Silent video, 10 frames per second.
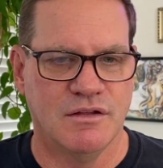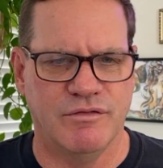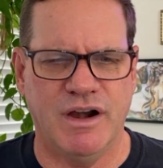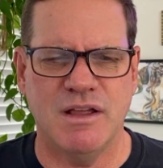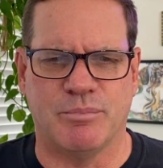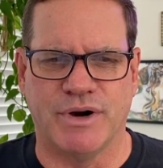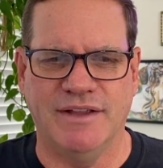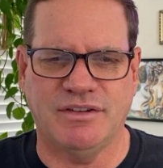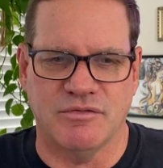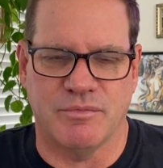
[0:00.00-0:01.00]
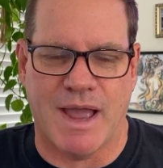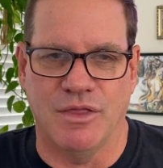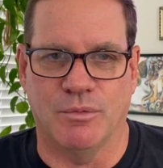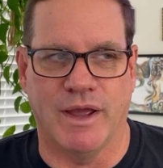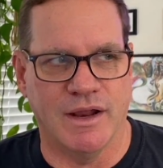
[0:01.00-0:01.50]
Very impressive, by
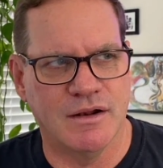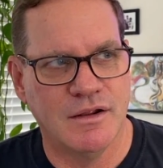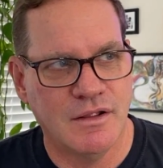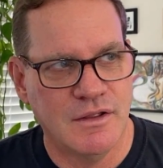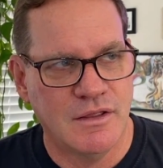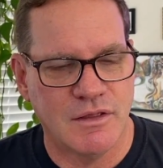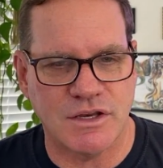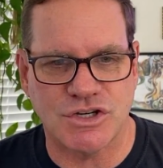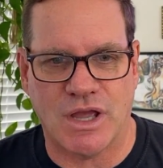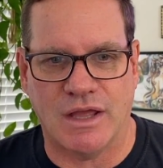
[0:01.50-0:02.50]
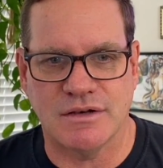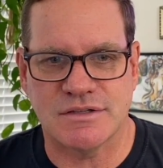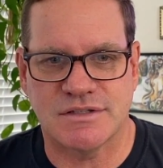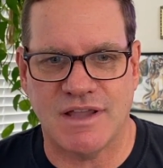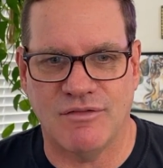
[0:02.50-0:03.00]
the way think he shot
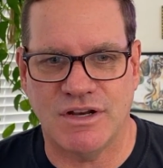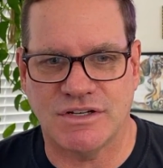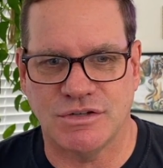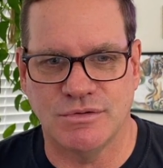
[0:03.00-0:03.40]
72,